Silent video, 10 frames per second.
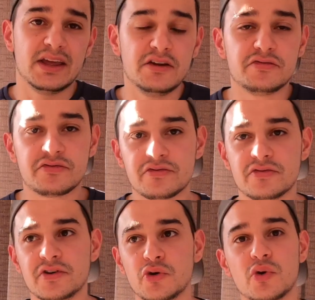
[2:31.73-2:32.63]

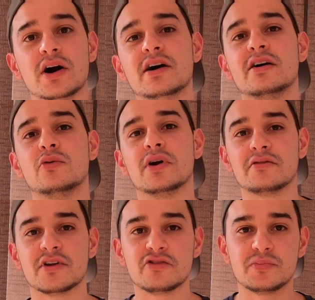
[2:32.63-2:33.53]
If you are one of
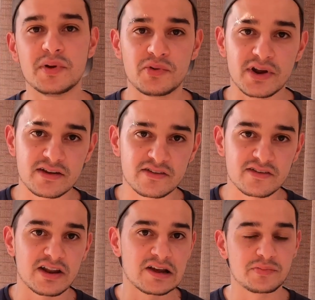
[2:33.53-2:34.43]
those people that
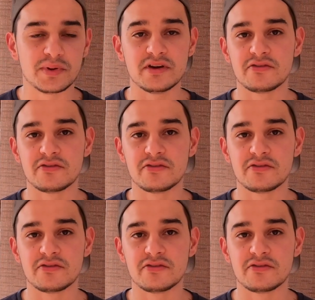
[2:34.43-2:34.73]
just likes being